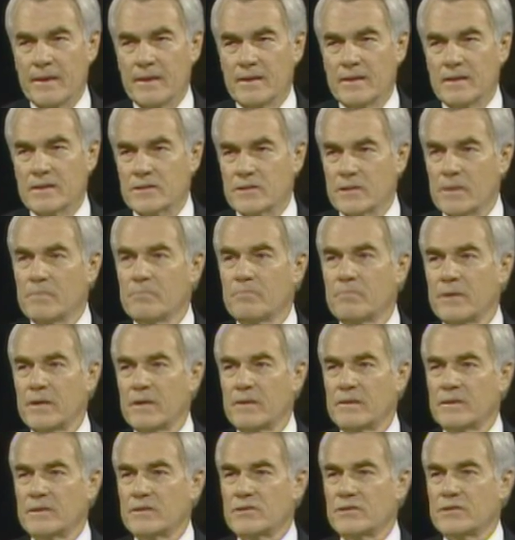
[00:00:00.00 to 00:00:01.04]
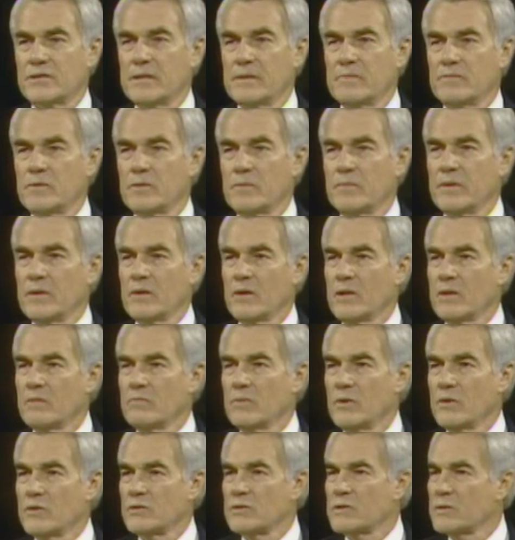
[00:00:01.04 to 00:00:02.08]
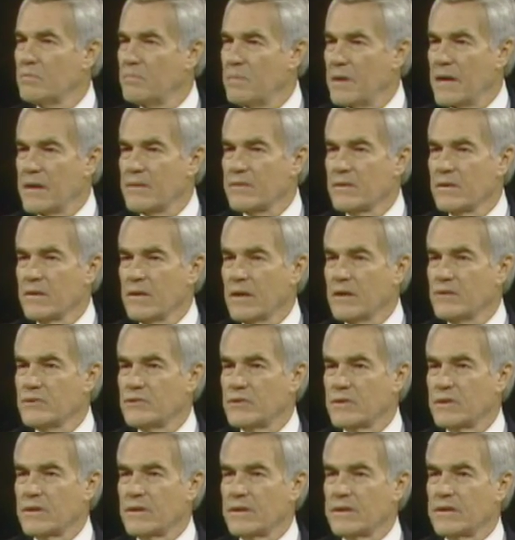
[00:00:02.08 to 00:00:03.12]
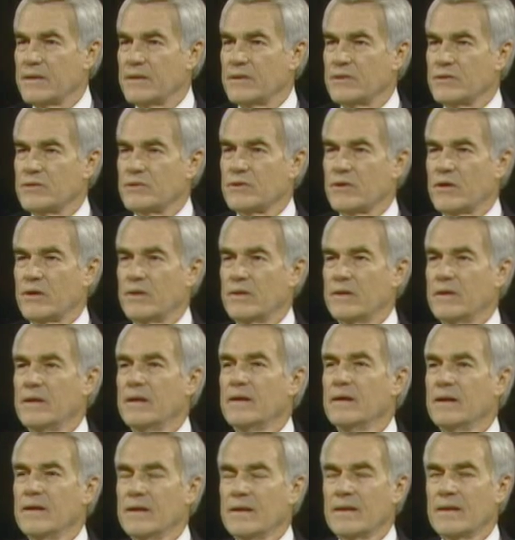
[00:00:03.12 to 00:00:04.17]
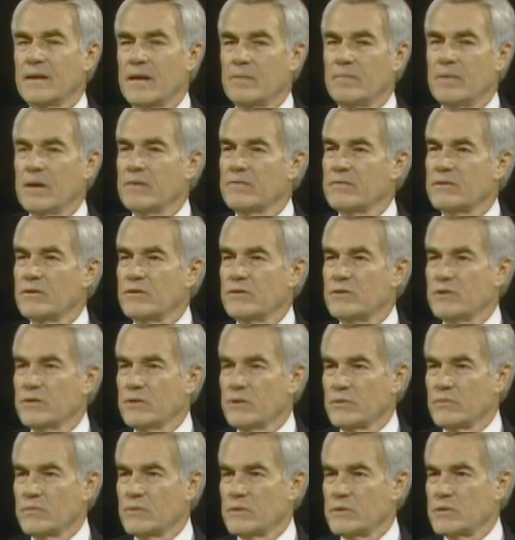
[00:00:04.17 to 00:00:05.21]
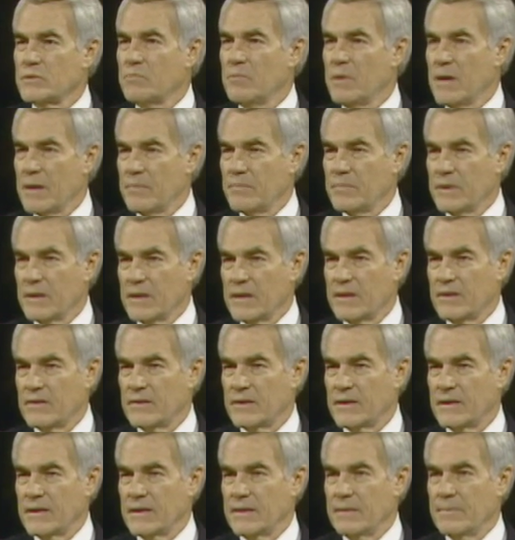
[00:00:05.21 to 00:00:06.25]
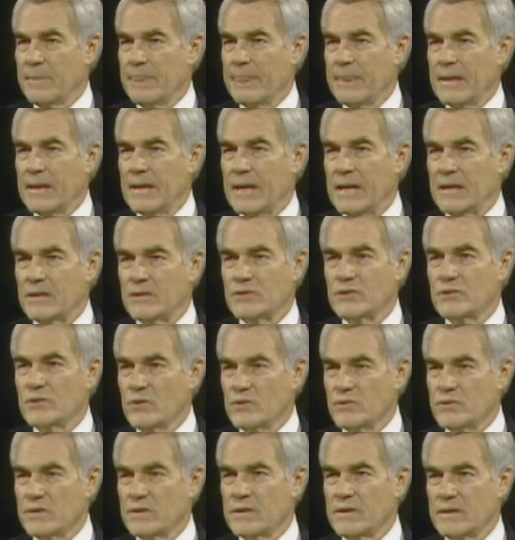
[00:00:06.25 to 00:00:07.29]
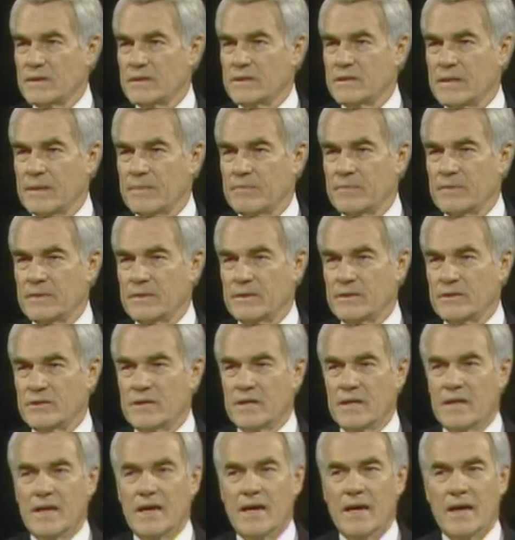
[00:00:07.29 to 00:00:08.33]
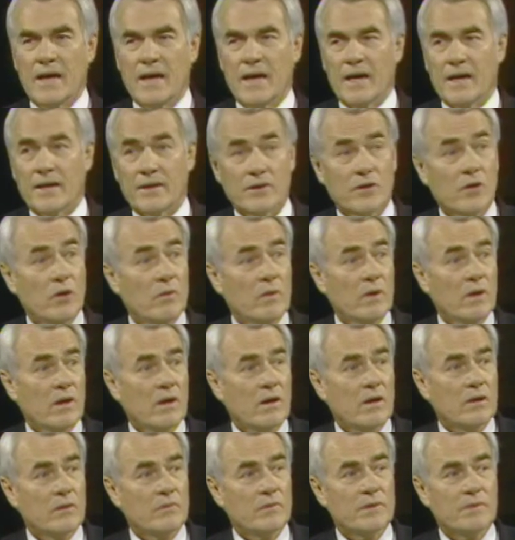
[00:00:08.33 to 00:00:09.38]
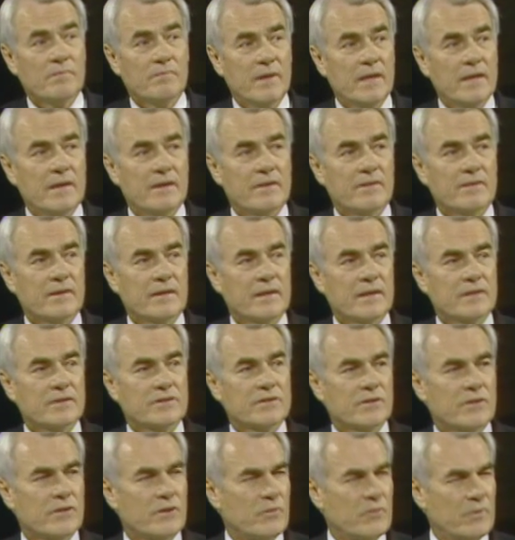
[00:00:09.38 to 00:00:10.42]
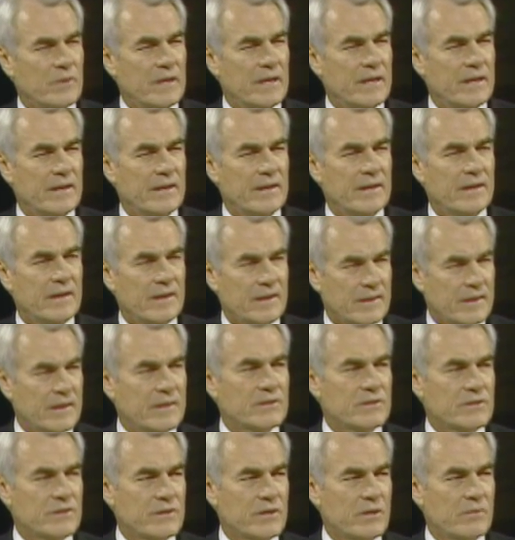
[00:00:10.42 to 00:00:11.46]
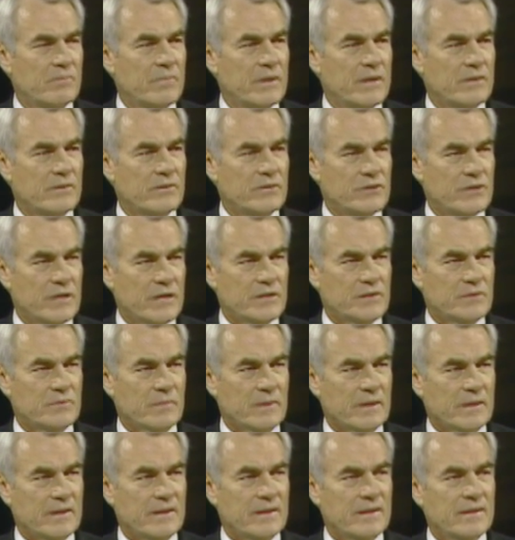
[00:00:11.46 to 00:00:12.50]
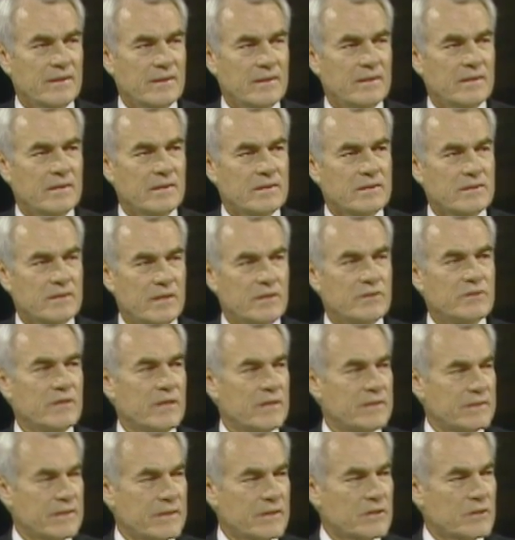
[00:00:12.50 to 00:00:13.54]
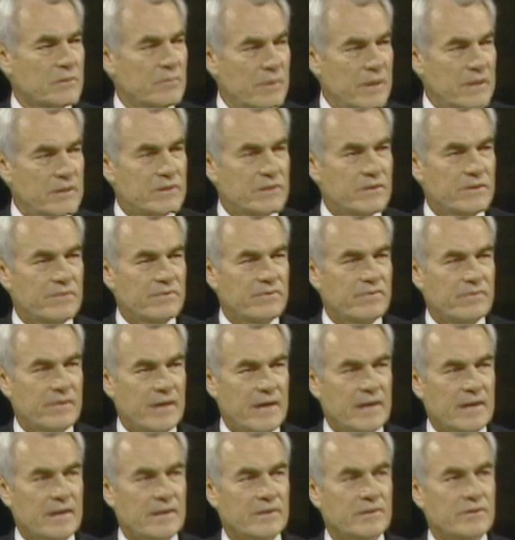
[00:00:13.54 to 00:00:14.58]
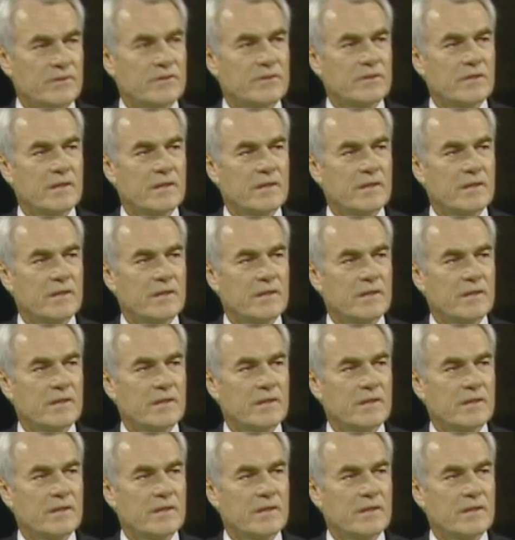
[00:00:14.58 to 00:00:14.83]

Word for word: Some parents seem to be almost pathologically concerned about their children's popularity and social acceptance and go along with many things that are really against their better judgment, such as expensive fads,